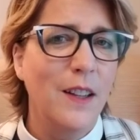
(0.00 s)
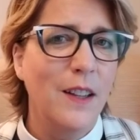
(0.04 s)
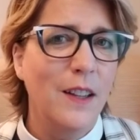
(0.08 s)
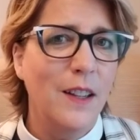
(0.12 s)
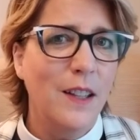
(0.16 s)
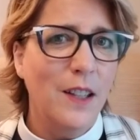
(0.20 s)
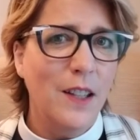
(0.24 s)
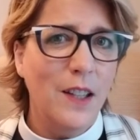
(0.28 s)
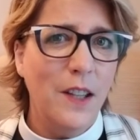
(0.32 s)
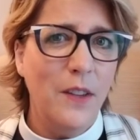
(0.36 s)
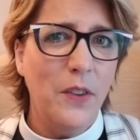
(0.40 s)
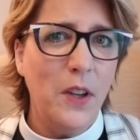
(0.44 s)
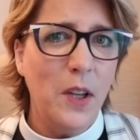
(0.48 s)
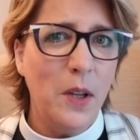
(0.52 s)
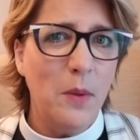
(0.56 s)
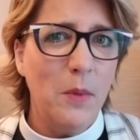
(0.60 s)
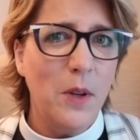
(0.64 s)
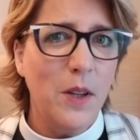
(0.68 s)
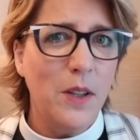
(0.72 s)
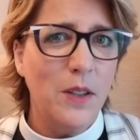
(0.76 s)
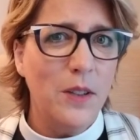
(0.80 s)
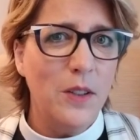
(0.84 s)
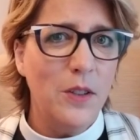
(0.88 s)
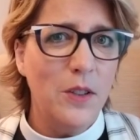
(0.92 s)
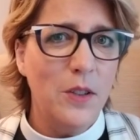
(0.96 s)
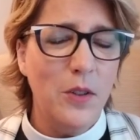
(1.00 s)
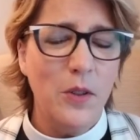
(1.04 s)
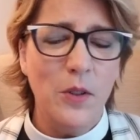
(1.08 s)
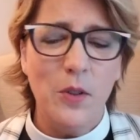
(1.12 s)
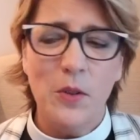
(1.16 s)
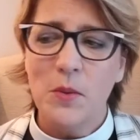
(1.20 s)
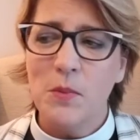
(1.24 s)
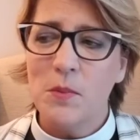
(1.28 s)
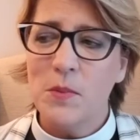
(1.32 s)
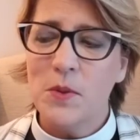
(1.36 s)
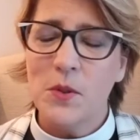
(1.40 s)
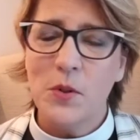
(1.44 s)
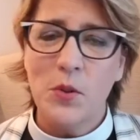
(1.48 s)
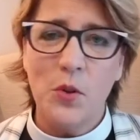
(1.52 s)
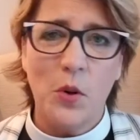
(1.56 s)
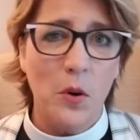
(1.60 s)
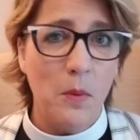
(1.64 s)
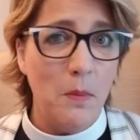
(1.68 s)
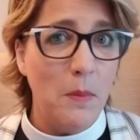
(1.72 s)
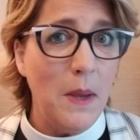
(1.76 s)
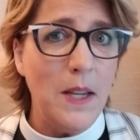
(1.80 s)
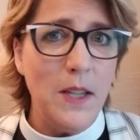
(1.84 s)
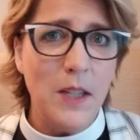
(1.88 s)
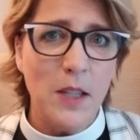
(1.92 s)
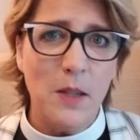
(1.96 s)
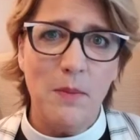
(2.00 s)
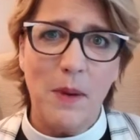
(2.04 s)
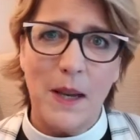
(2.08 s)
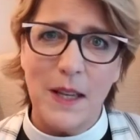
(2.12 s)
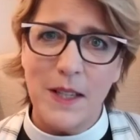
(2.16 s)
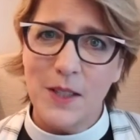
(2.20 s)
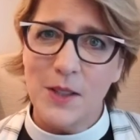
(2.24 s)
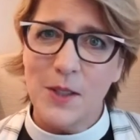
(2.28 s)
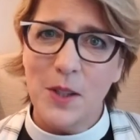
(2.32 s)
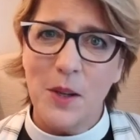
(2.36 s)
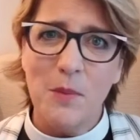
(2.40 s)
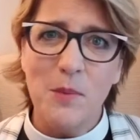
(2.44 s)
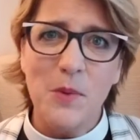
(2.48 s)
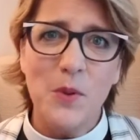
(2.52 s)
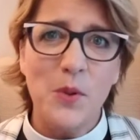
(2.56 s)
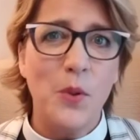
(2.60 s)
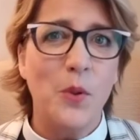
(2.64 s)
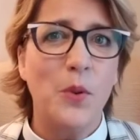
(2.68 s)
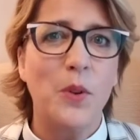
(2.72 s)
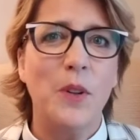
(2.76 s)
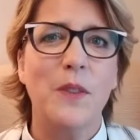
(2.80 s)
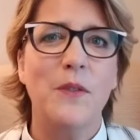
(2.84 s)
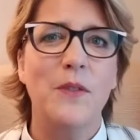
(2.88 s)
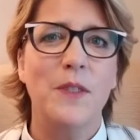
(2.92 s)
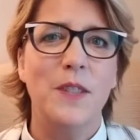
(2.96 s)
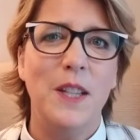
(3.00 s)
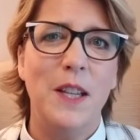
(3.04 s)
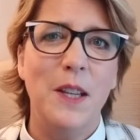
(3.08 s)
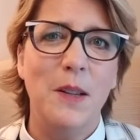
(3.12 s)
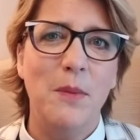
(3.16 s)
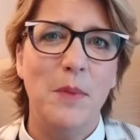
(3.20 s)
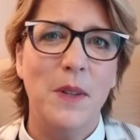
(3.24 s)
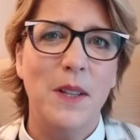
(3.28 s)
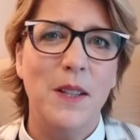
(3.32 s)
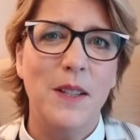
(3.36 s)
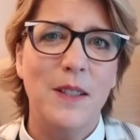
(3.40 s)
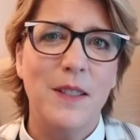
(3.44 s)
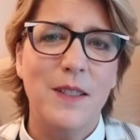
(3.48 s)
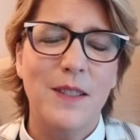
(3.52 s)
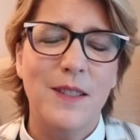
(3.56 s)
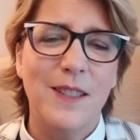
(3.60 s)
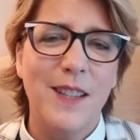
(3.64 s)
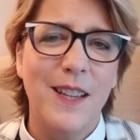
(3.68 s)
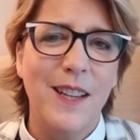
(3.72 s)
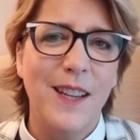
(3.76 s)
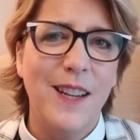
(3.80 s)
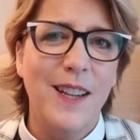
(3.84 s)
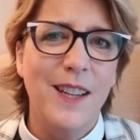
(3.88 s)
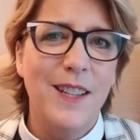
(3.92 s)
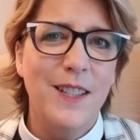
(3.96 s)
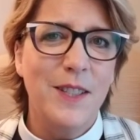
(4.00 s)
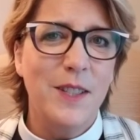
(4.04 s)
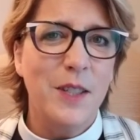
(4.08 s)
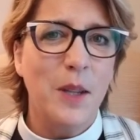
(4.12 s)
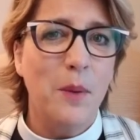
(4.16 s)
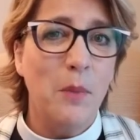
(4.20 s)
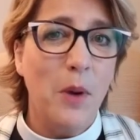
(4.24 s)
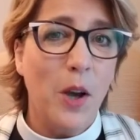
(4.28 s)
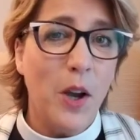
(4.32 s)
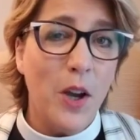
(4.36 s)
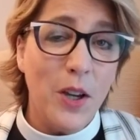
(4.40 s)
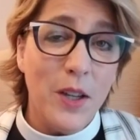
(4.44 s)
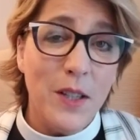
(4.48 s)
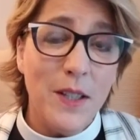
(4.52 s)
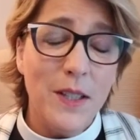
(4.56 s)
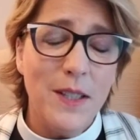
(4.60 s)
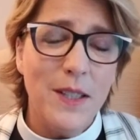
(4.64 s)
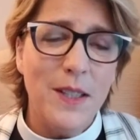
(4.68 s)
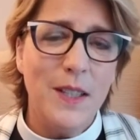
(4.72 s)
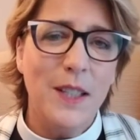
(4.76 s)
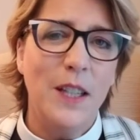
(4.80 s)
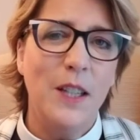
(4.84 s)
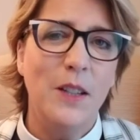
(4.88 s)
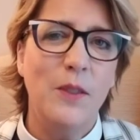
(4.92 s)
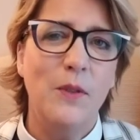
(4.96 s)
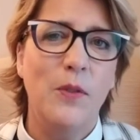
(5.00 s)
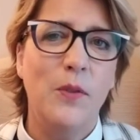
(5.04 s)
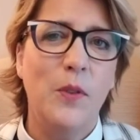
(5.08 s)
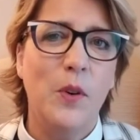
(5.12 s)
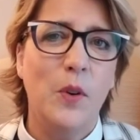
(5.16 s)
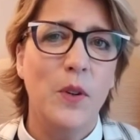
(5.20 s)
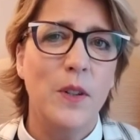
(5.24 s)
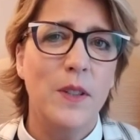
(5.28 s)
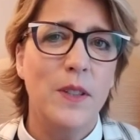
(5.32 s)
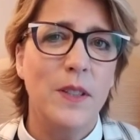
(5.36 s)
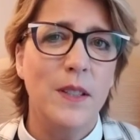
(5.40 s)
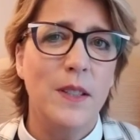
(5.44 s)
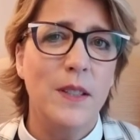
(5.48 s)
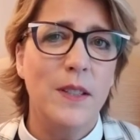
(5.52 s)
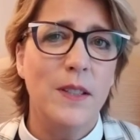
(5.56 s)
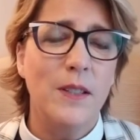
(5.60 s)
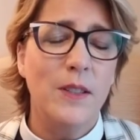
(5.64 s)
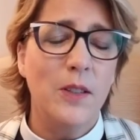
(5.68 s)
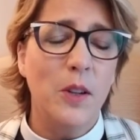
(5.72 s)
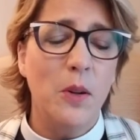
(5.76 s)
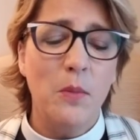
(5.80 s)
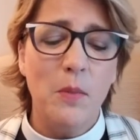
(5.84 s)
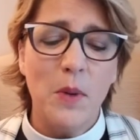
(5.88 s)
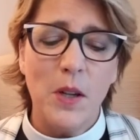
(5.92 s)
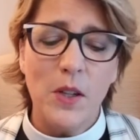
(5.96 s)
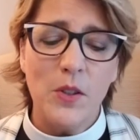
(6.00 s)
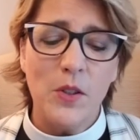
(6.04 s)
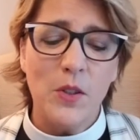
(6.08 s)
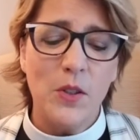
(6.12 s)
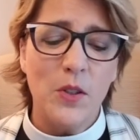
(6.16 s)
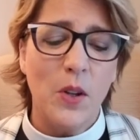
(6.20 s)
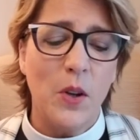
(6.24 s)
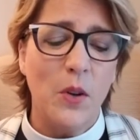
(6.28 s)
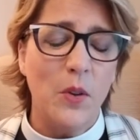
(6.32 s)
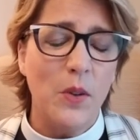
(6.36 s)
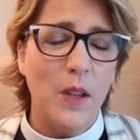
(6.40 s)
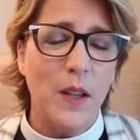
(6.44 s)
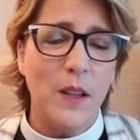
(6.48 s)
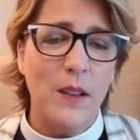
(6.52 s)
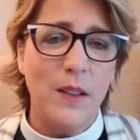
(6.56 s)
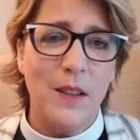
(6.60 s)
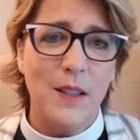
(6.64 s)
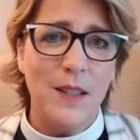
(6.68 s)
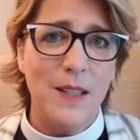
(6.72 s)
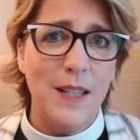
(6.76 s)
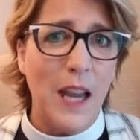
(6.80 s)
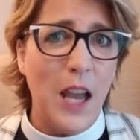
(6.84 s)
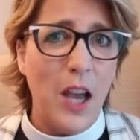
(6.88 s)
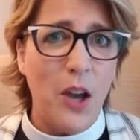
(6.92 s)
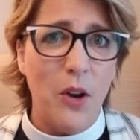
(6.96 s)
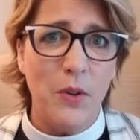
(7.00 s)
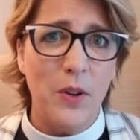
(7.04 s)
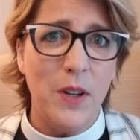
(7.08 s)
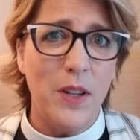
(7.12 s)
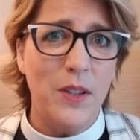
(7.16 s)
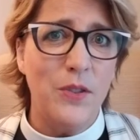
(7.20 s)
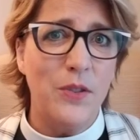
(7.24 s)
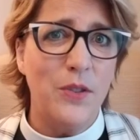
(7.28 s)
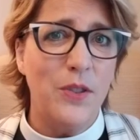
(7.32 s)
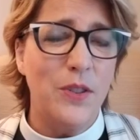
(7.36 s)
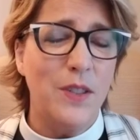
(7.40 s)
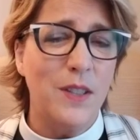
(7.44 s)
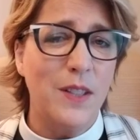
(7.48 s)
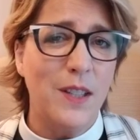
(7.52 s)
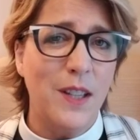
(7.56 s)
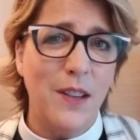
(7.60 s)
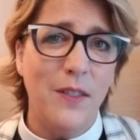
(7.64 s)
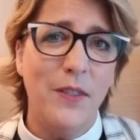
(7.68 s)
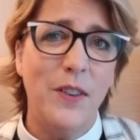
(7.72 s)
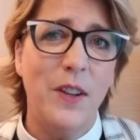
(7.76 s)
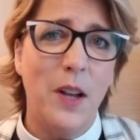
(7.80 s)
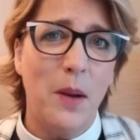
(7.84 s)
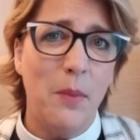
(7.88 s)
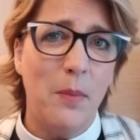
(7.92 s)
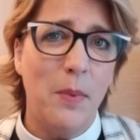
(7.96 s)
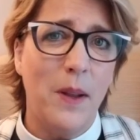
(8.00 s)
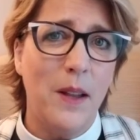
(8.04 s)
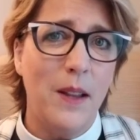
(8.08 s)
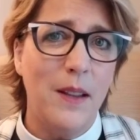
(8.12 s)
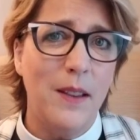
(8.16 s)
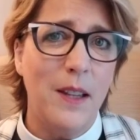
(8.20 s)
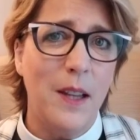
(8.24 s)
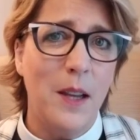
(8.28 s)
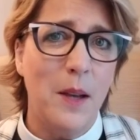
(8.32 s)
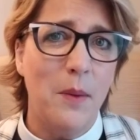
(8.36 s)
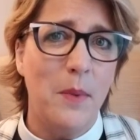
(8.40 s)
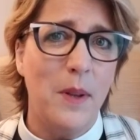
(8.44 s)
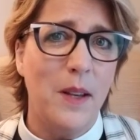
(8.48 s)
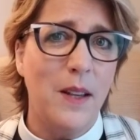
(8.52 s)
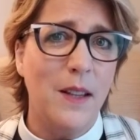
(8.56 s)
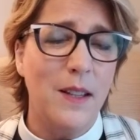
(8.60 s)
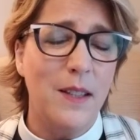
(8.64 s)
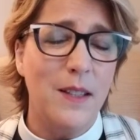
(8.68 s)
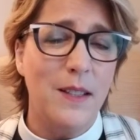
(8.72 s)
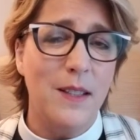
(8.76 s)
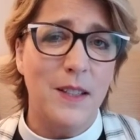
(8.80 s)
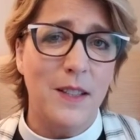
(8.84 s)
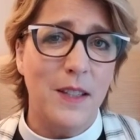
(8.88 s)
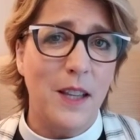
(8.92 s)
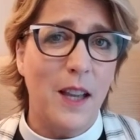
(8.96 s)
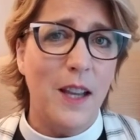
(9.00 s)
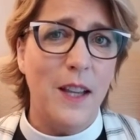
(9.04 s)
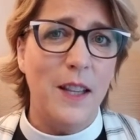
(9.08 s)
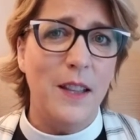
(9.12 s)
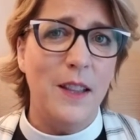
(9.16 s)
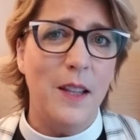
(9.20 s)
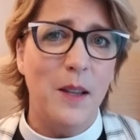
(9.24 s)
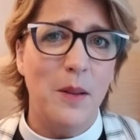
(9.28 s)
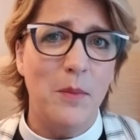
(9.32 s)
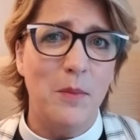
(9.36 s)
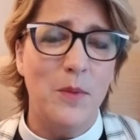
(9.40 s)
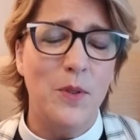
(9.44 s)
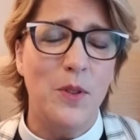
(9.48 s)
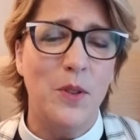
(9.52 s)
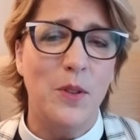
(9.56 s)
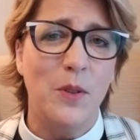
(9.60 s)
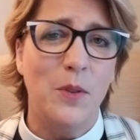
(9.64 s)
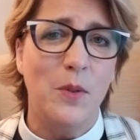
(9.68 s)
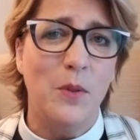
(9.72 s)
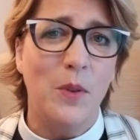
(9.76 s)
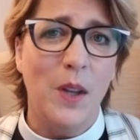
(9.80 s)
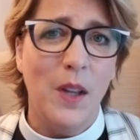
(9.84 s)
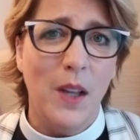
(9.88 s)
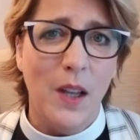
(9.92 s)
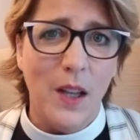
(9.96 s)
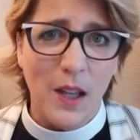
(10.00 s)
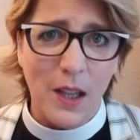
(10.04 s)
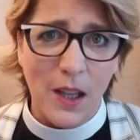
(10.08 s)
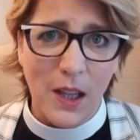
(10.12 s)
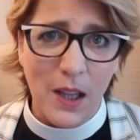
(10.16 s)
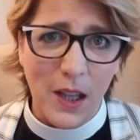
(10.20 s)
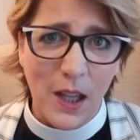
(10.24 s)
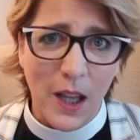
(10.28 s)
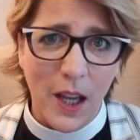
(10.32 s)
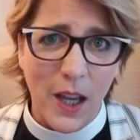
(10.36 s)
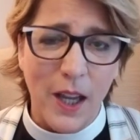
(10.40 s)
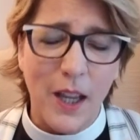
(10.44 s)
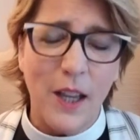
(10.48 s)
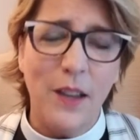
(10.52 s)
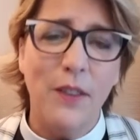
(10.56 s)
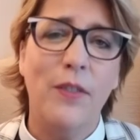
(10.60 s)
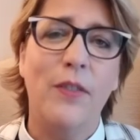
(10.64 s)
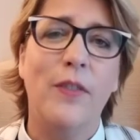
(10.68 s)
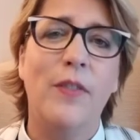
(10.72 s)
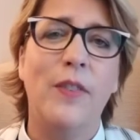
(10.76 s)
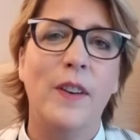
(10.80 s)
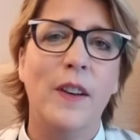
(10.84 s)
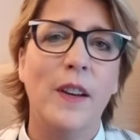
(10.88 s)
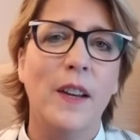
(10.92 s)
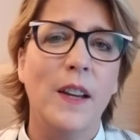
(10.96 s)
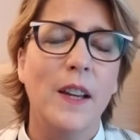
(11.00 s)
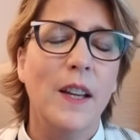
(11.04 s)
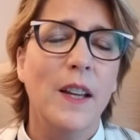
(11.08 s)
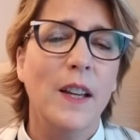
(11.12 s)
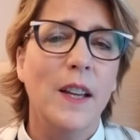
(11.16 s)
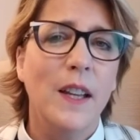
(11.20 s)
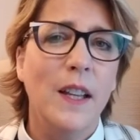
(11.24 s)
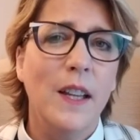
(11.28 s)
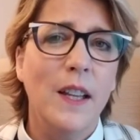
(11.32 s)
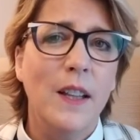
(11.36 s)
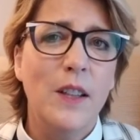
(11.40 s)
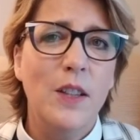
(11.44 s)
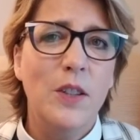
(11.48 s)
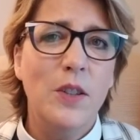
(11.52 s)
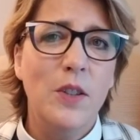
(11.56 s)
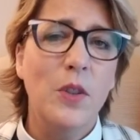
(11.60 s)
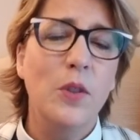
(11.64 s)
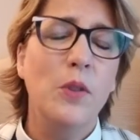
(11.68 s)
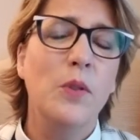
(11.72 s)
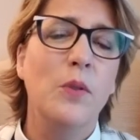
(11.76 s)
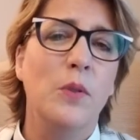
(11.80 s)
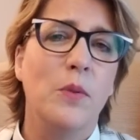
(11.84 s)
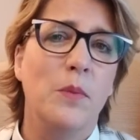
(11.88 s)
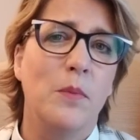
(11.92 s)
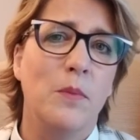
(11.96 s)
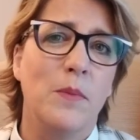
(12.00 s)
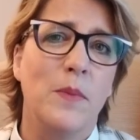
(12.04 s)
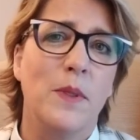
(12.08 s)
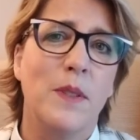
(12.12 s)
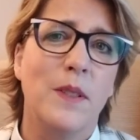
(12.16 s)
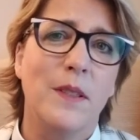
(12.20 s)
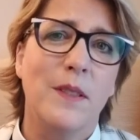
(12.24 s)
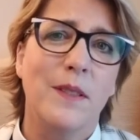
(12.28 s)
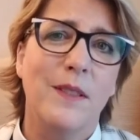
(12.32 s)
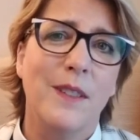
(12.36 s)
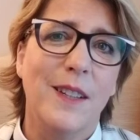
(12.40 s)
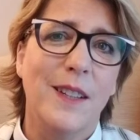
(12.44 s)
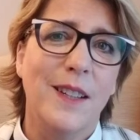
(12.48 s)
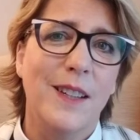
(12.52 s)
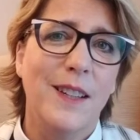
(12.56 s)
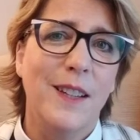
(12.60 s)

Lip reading: living among the tombs, tormented by some sort of demons, some unseen forces, so much so that the town has just given up on them and consigned them to life in the tombs,